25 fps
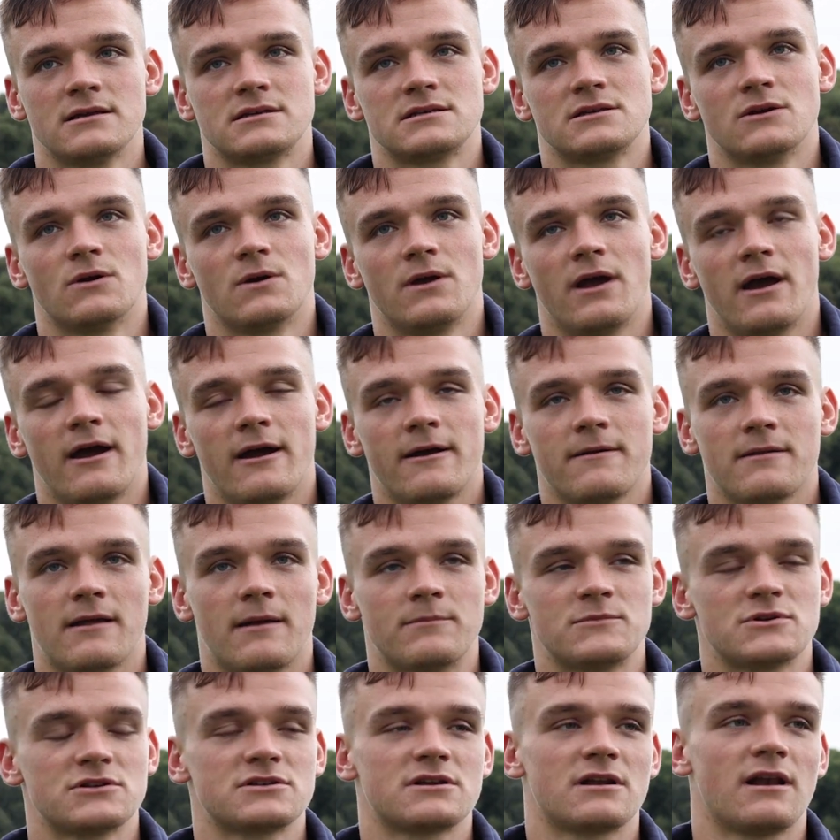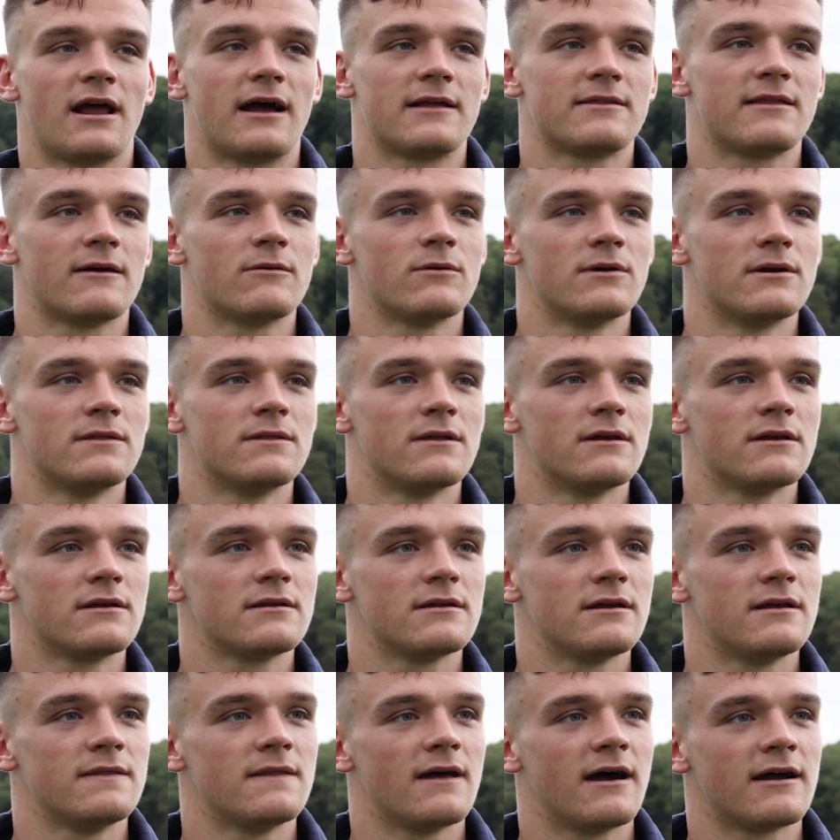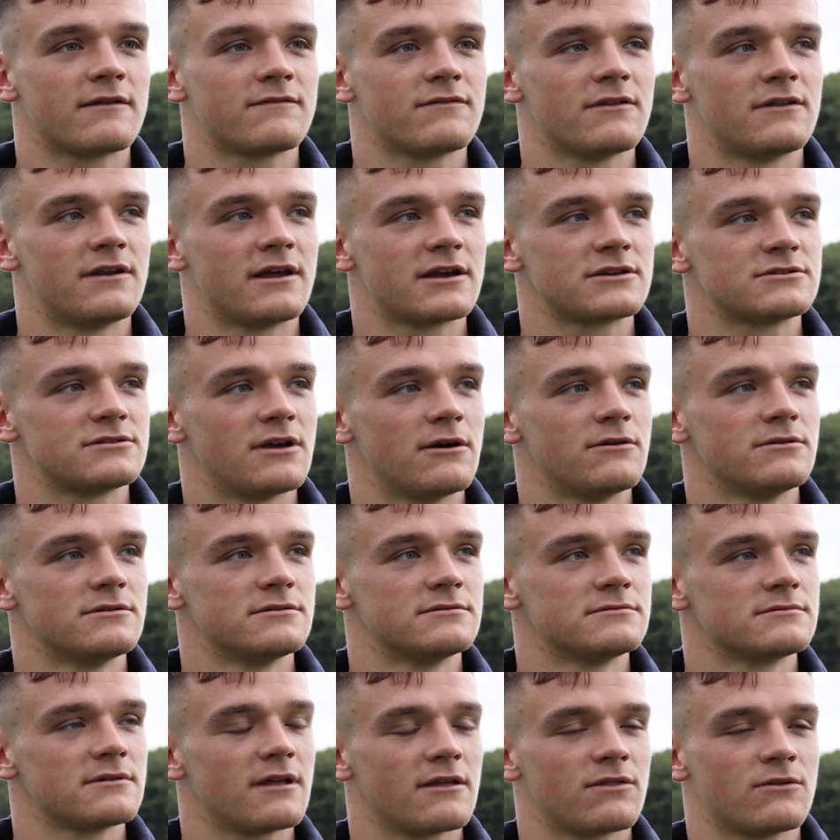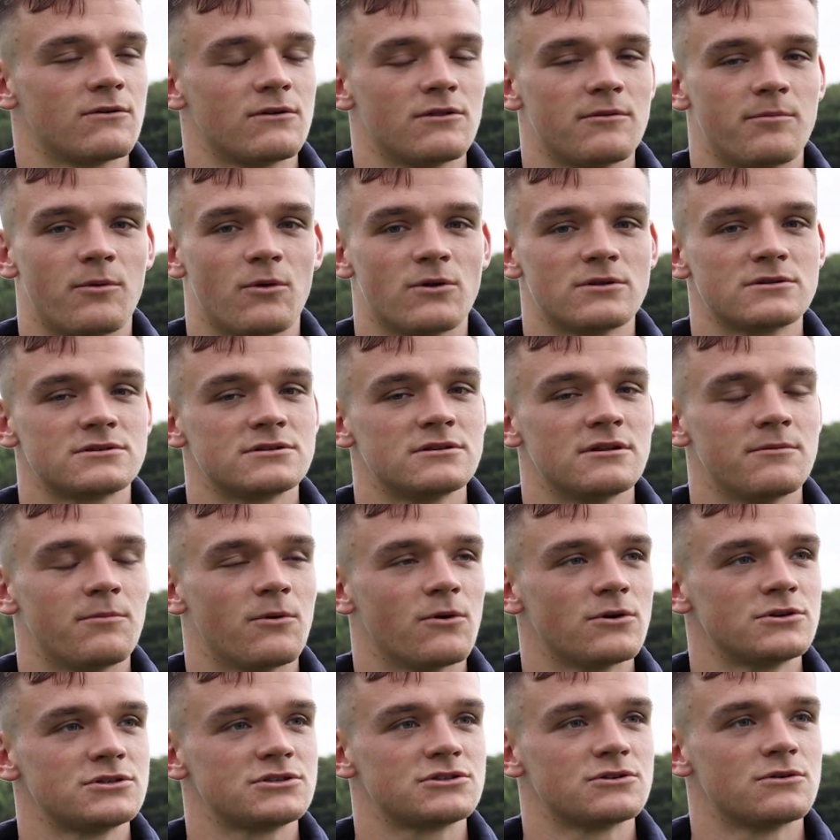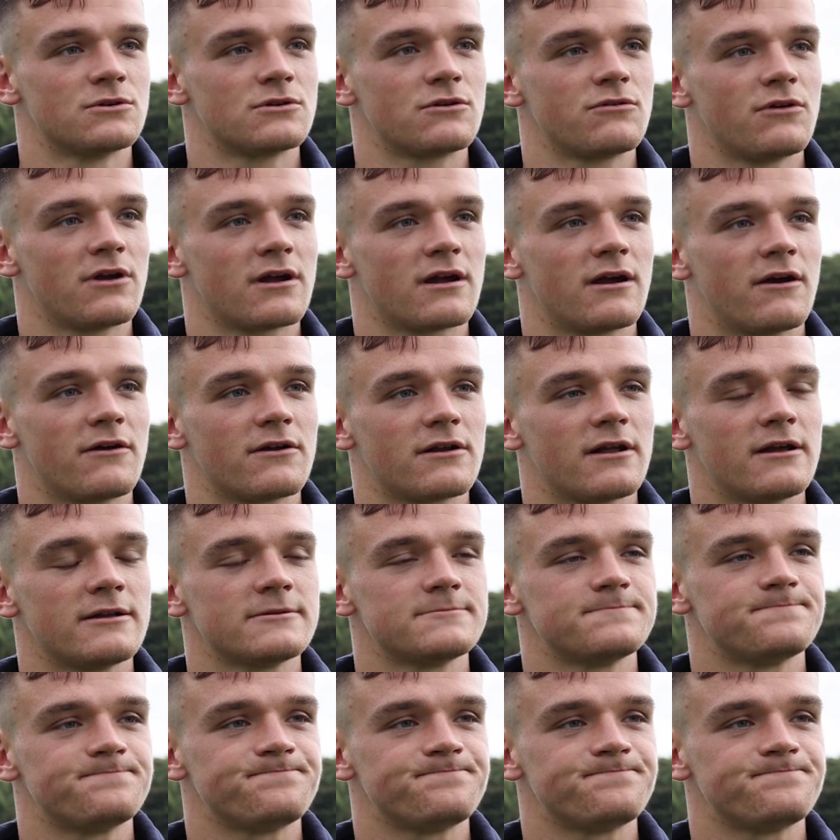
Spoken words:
So yeah, I'm just glad that we're in the hat for the next round, and I thought the boys showed great character.